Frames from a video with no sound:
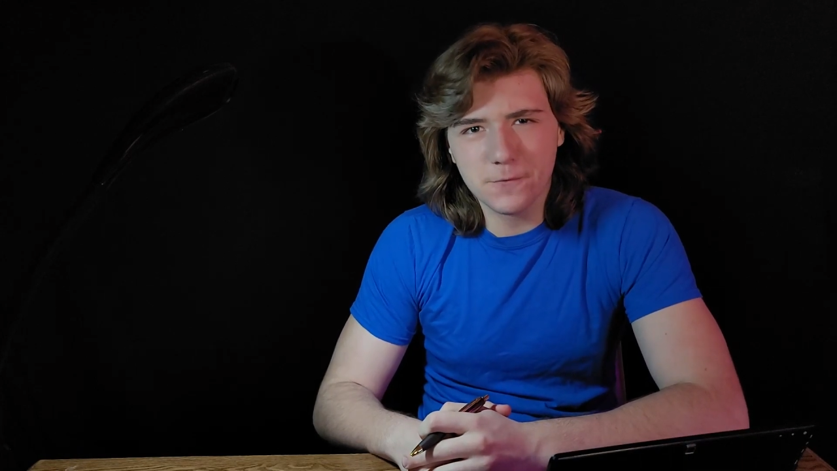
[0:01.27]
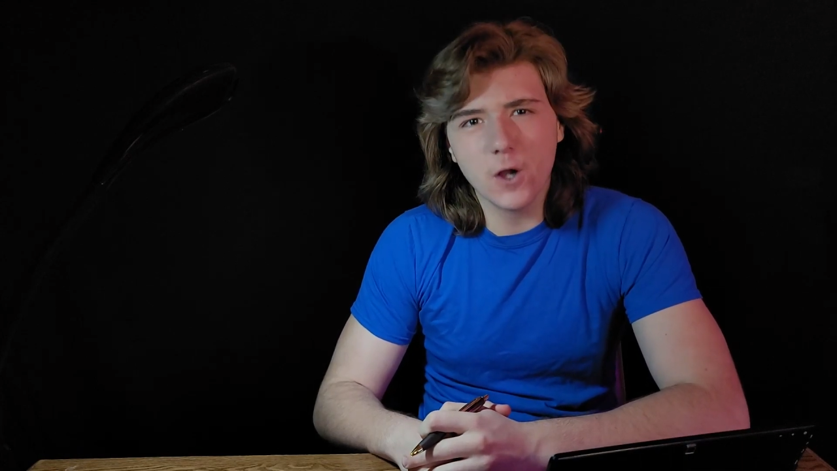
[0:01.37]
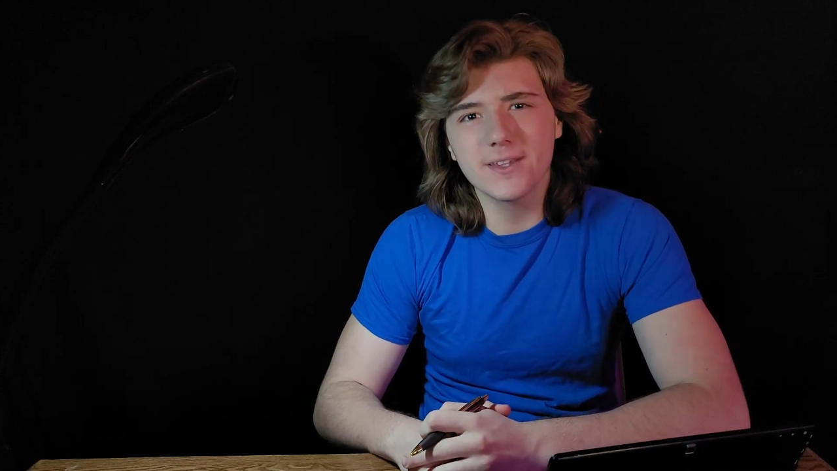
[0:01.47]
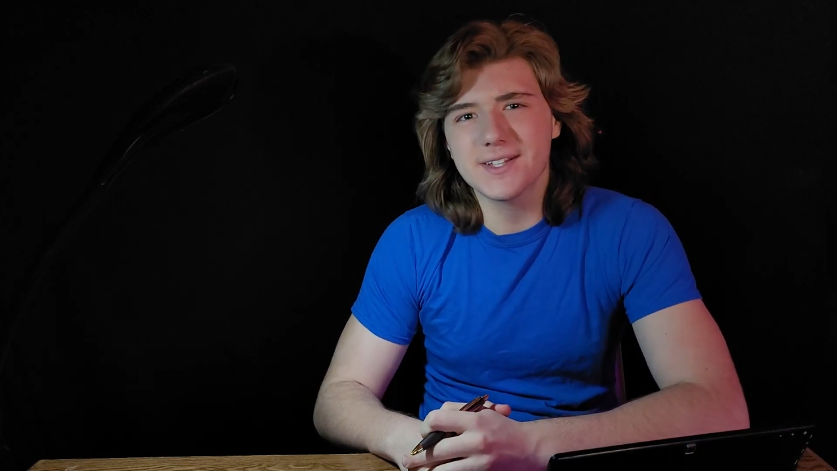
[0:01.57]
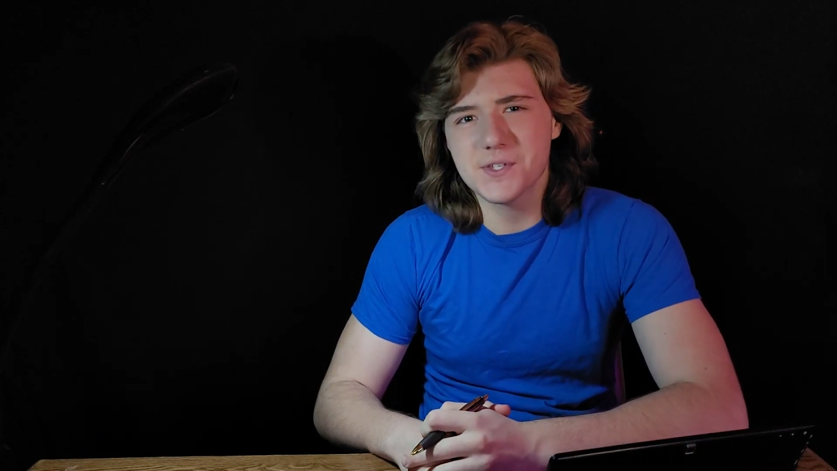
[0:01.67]
for all
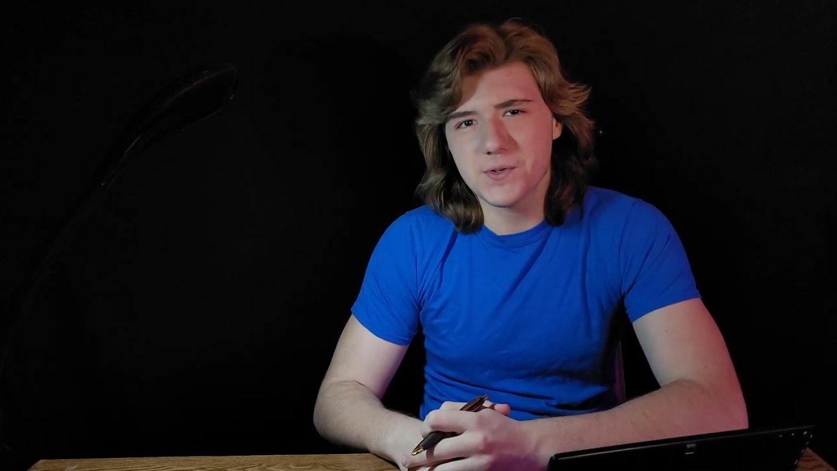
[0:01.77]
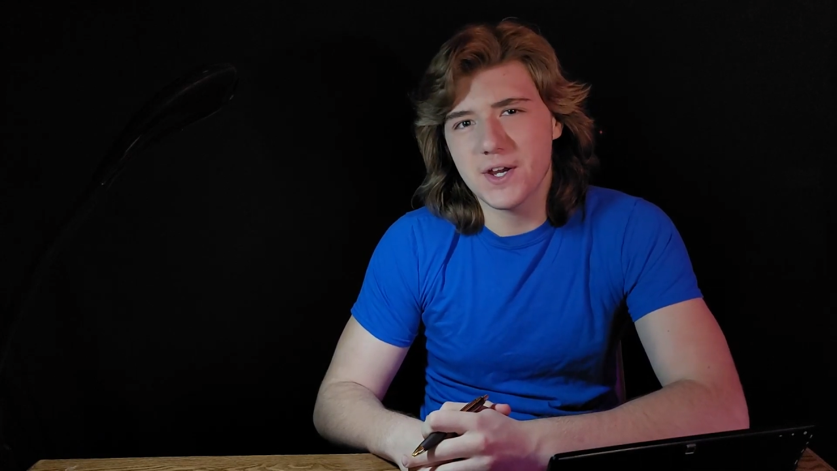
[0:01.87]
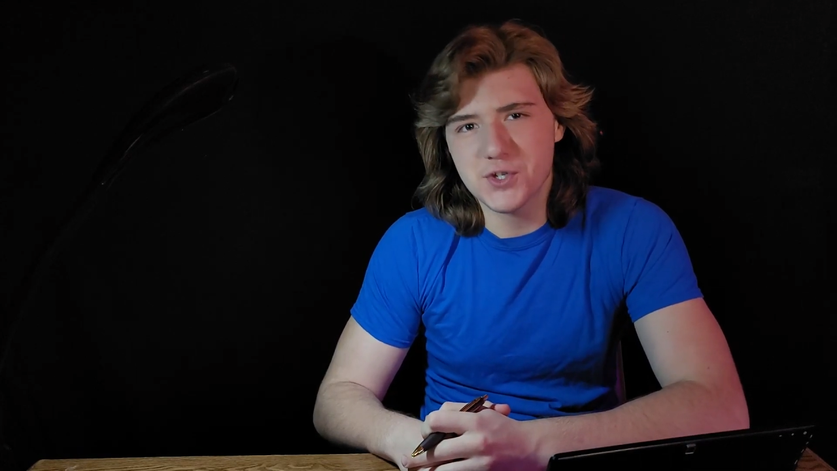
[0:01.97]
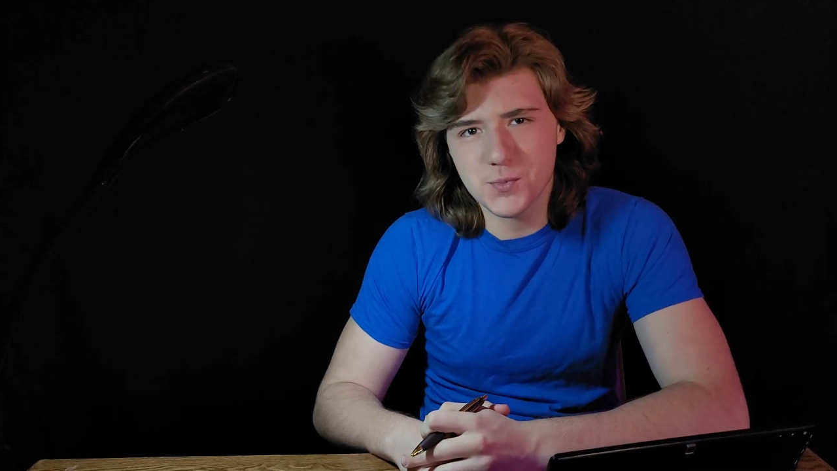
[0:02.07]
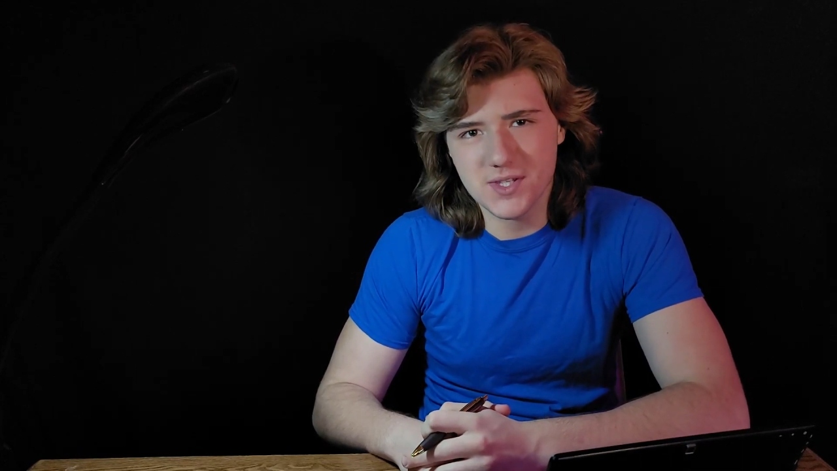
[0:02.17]
things
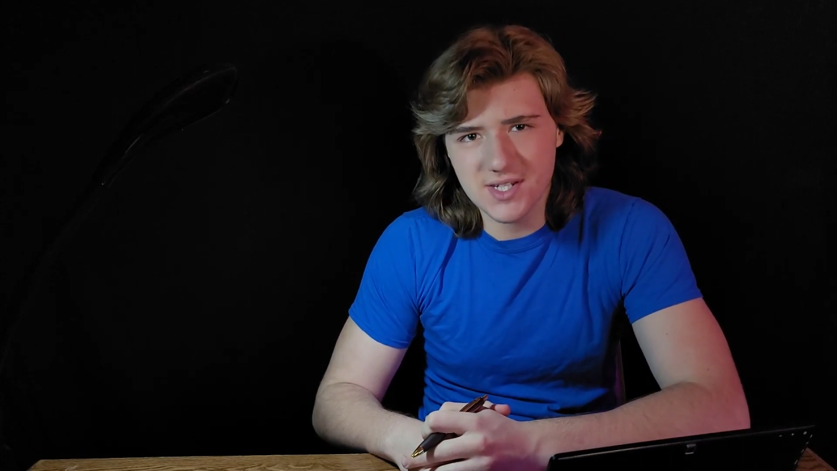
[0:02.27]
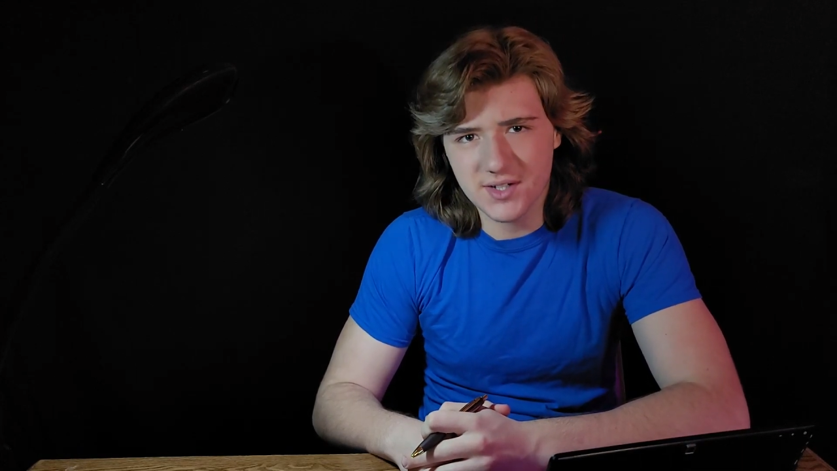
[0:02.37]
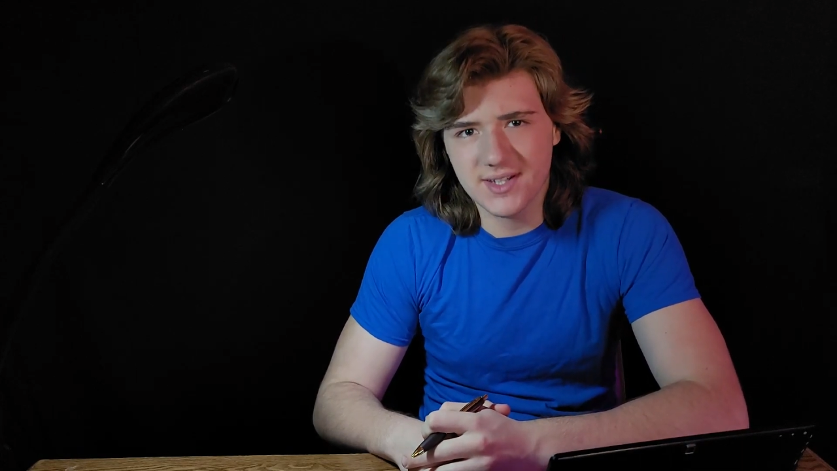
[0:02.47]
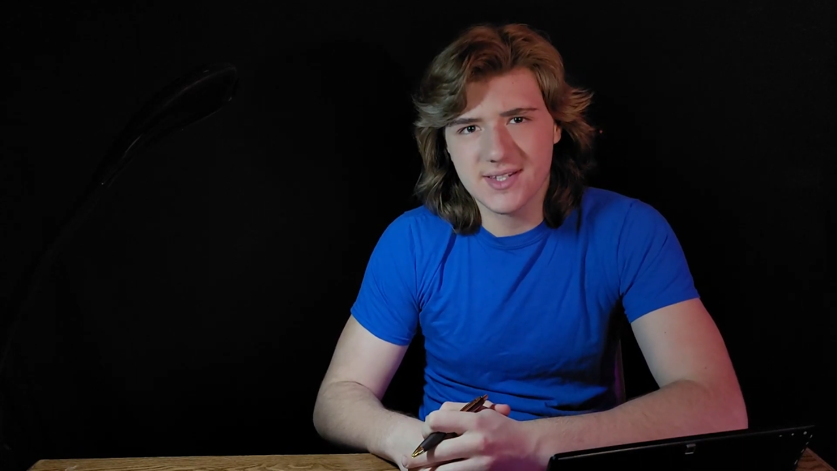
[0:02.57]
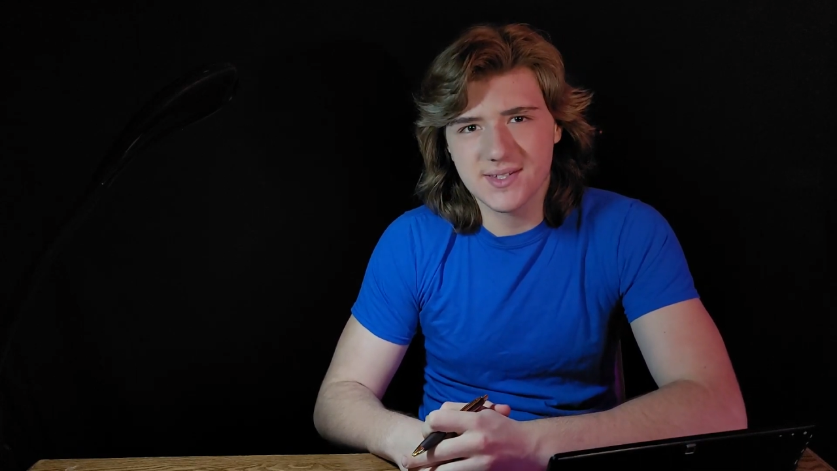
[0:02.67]
strange and
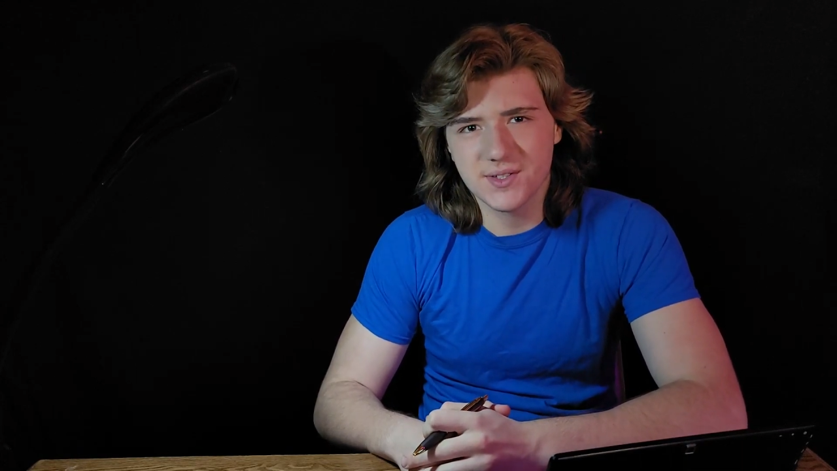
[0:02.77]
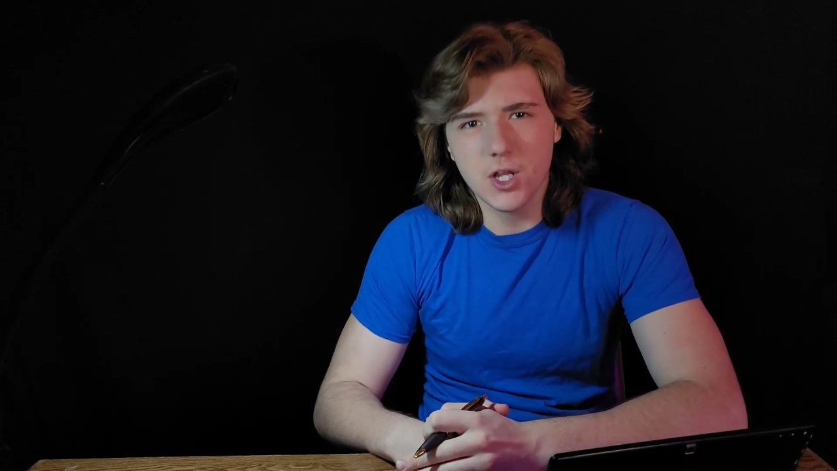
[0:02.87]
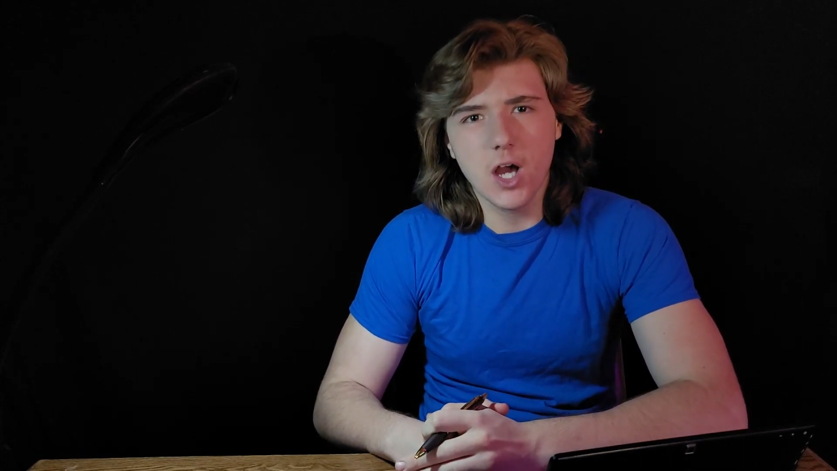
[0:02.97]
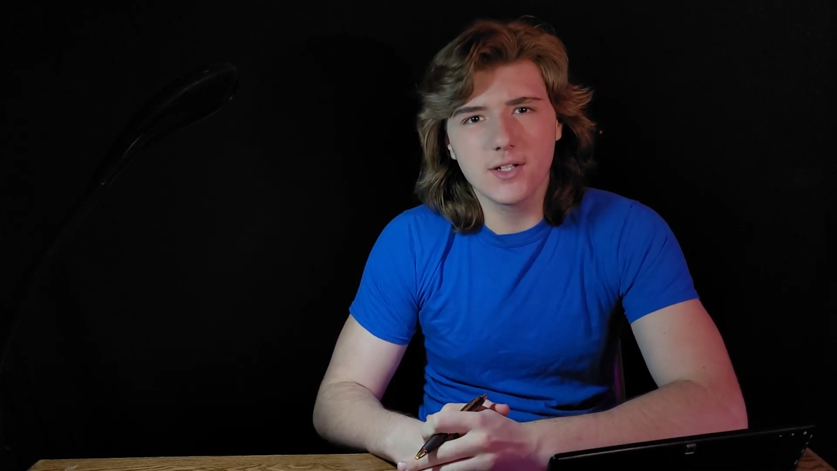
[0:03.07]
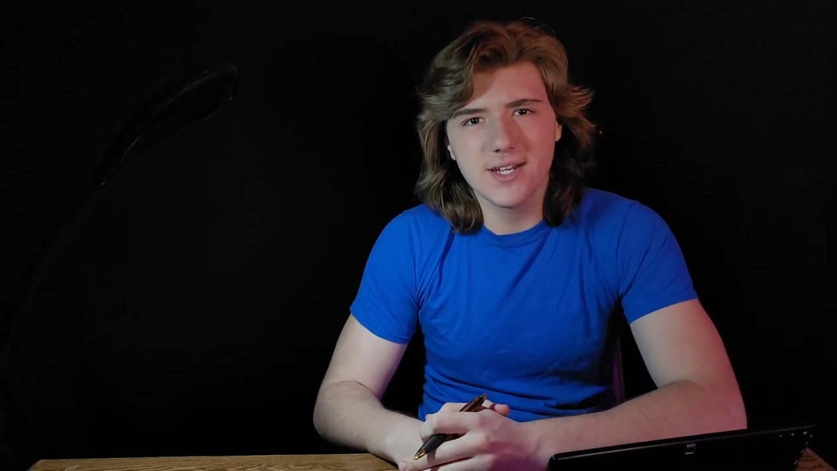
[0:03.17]
mysterious.
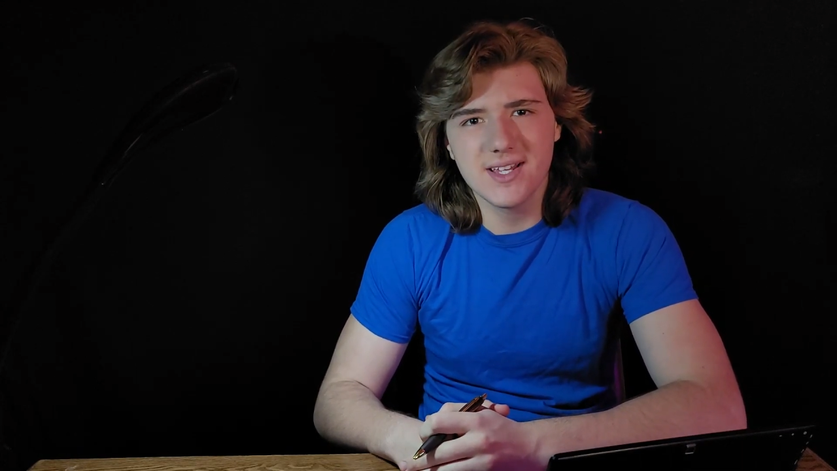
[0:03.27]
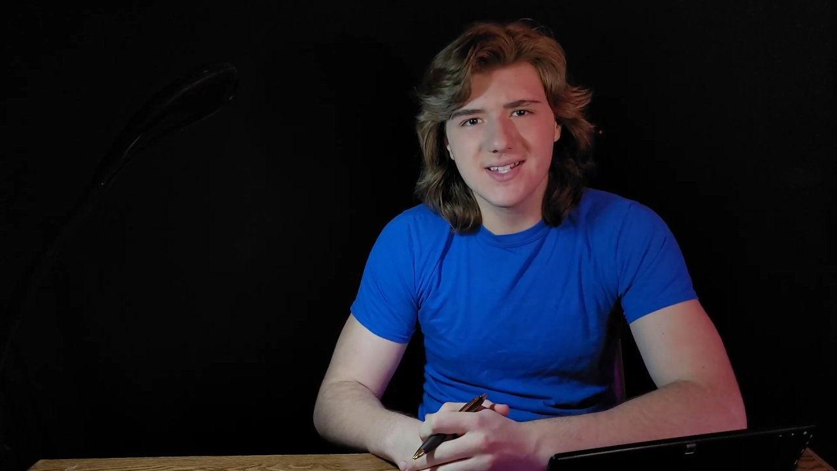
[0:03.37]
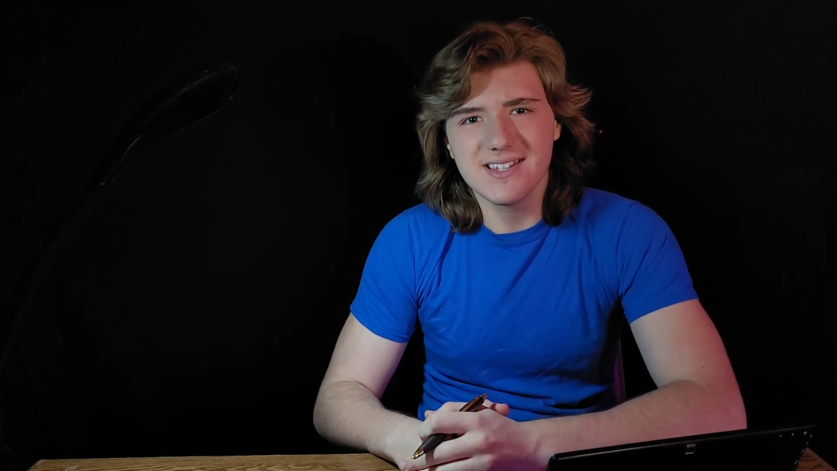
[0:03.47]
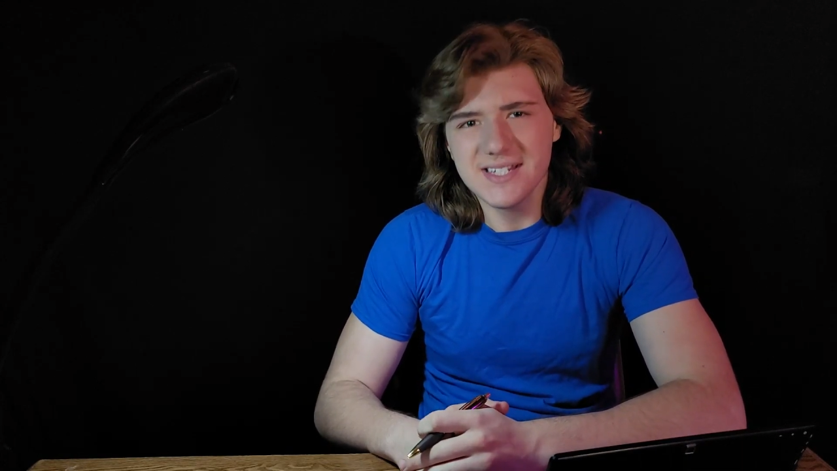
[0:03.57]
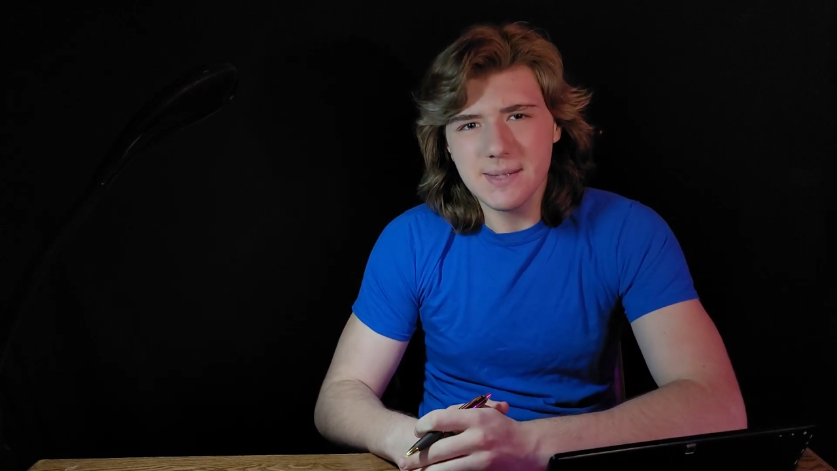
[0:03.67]
Loch Ness is
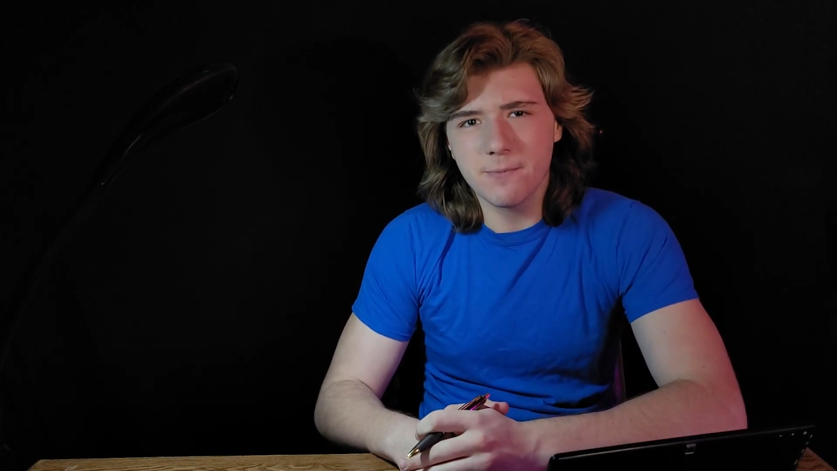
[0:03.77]
a deep